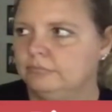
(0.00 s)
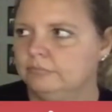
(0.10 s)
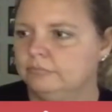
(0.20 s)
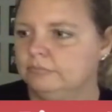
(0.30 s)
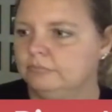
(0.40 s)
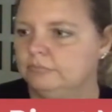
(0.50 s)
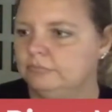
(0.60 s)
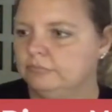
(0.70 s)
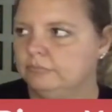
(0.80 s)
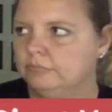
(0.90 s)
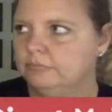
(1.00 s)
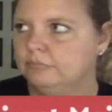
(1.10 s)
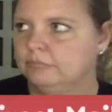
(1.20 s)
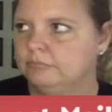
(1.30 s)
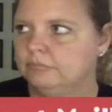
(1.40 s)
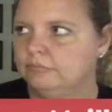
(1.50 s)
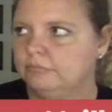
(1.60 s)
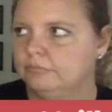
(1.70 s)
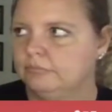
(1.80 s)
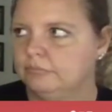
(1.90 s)

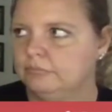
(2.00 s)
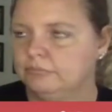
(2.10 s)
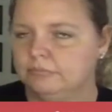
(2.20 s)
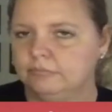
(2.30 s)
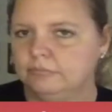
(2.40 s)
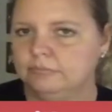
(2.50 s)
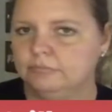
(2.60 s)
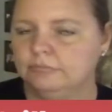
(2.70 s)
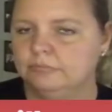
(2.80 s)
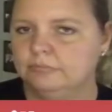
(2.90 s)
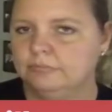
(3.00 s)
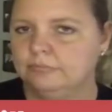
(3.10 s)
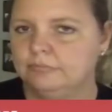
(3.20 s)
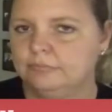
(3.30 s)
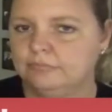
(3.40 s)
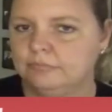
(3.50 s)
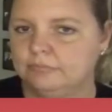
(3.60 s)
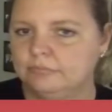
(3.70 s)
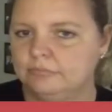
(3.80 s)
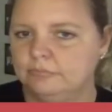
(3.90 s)

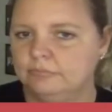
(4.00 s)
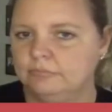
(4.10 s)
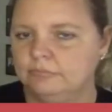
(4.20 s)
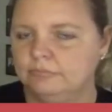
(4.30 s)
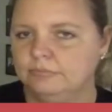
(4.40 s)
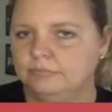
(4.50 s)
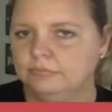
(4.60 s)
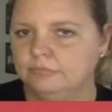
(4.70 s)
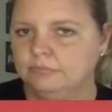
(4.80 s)
(not speaking)